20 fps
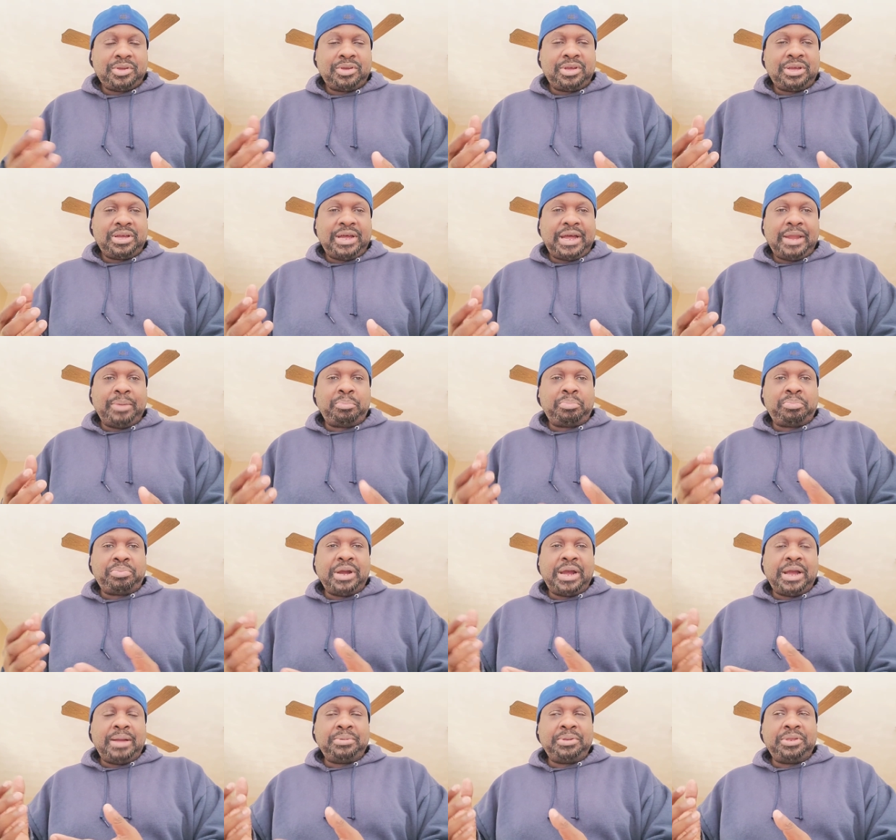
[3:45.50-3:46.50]
I
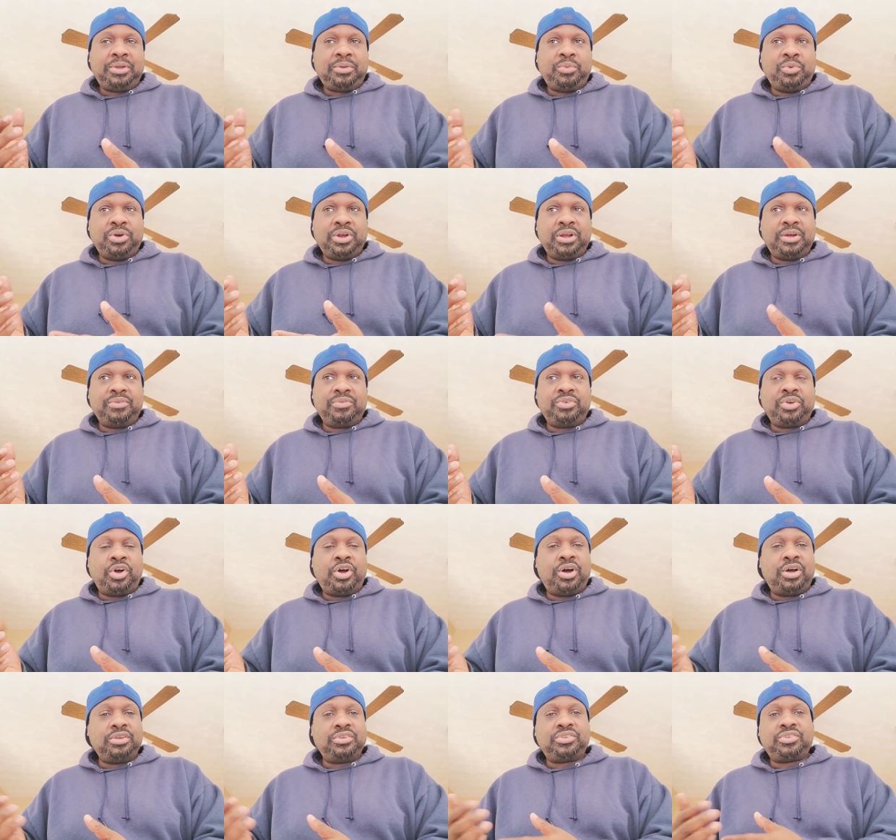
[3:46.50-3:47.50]
probably would have
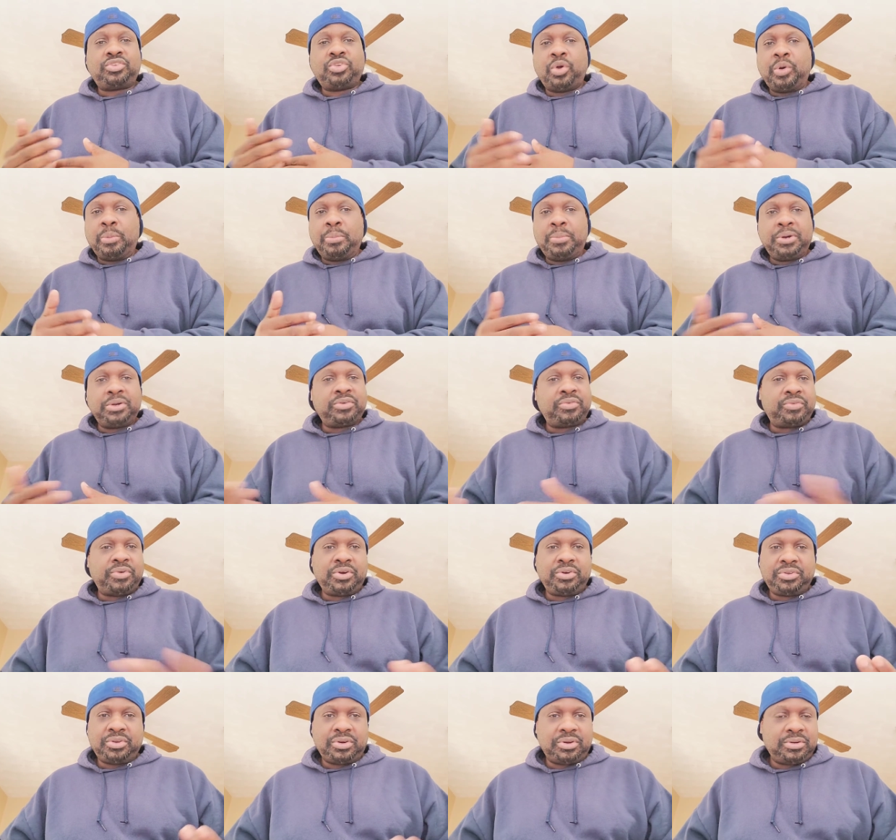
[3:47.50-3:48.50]
gone so much
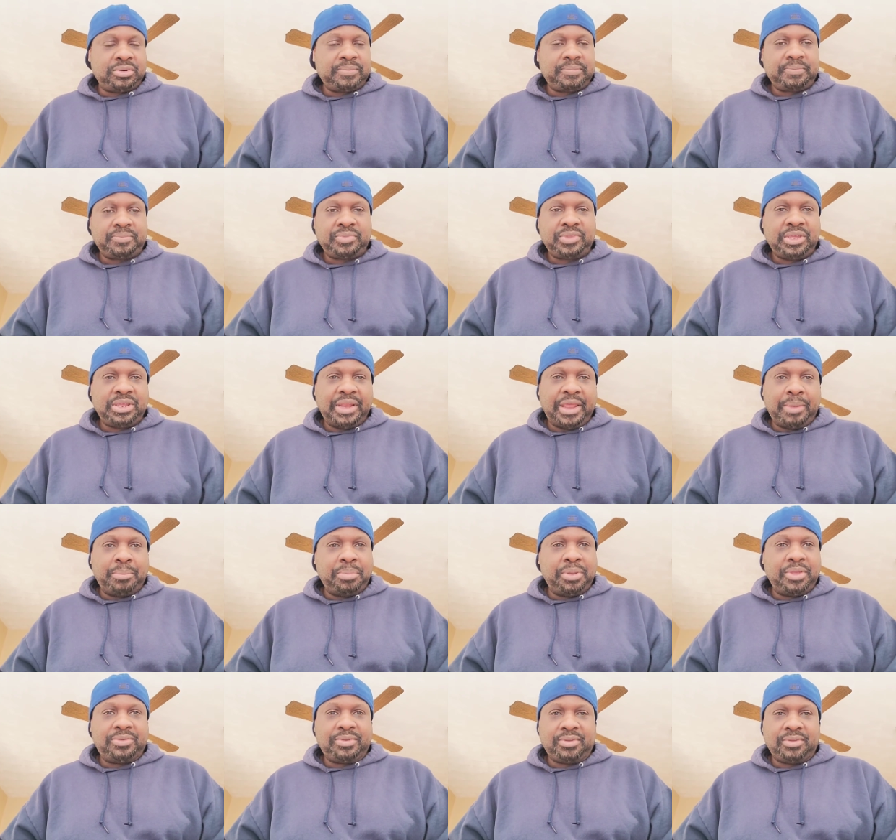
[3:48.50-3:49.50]
further in that
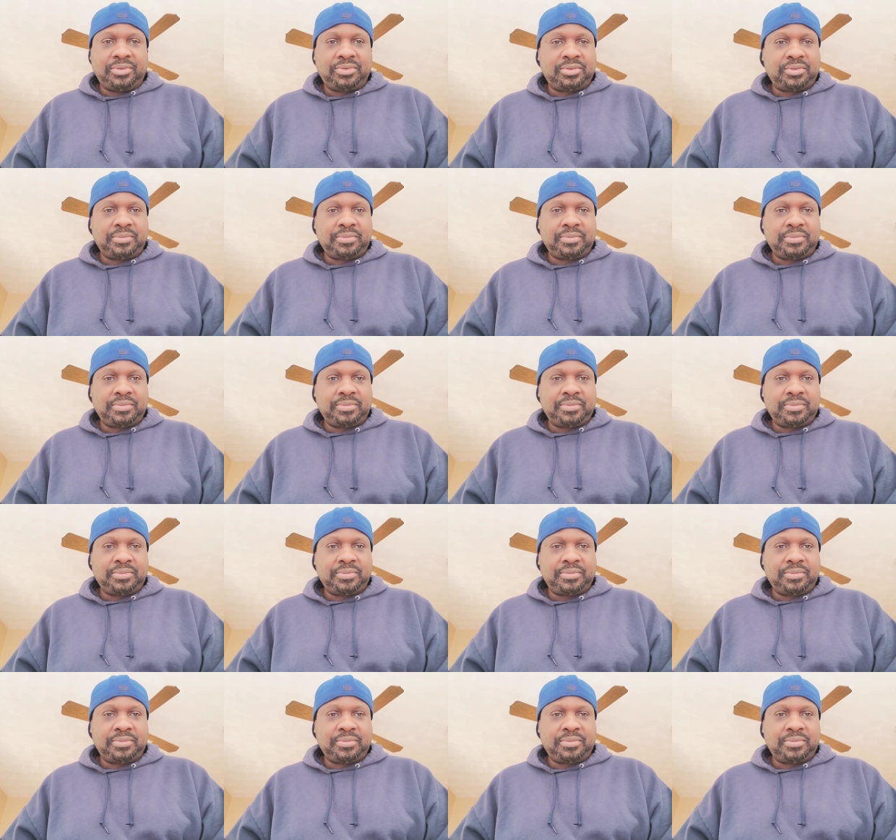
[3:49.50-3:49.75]
business.